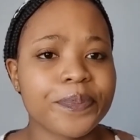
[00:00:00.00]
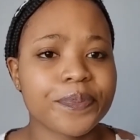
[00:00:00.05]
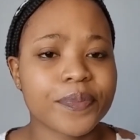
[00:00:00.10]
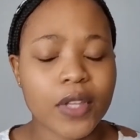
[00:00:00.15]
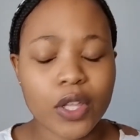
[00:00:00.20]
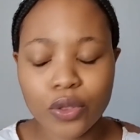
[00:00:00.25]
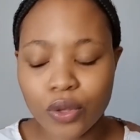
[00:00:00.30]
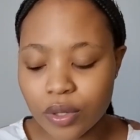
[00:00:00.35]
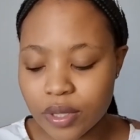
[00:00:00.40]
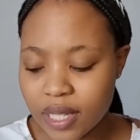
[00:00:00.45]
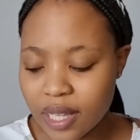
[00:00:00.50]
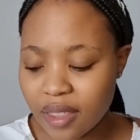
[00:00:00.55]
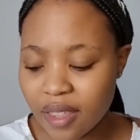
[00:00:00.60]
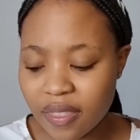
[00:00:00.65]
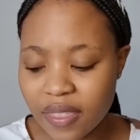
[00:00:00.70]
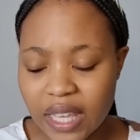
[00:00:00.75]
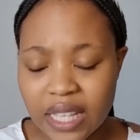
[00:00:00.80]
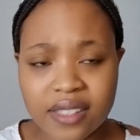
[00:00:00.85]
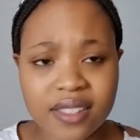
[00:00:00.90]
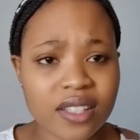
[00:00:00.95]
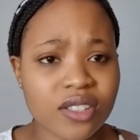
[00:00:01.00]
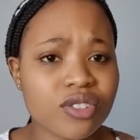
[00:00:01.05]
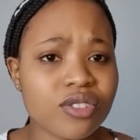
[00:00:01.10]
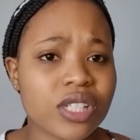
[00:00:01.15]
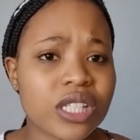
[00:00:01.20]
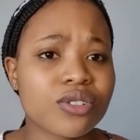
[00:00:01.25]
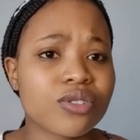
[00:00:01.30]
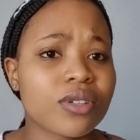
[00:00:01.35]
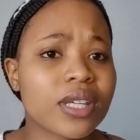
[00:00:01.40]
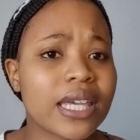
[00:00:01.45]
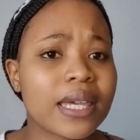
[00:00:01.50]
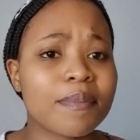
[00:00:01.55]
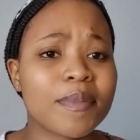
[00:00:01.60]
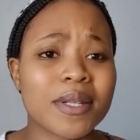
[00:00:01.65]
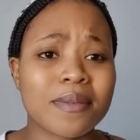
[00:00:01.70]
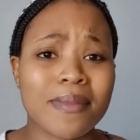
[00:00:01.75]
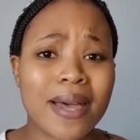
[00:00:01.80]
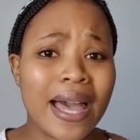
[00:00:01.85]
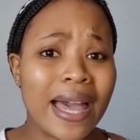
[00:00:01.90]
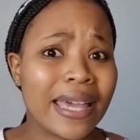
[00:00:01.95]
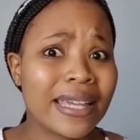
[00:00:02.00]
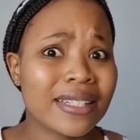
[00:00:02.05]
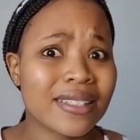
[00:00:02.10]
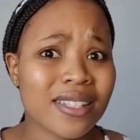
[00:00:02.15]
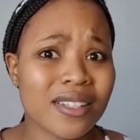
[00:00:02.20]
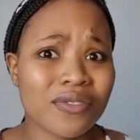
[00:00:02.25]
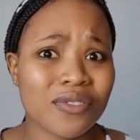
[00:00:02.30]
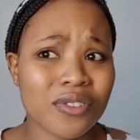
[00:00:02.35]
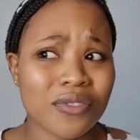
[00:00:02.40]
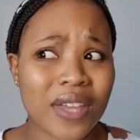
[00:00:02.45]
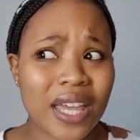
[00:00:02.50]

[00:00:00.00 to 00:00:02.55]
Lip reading: those are the things that you need to keep in mind if you've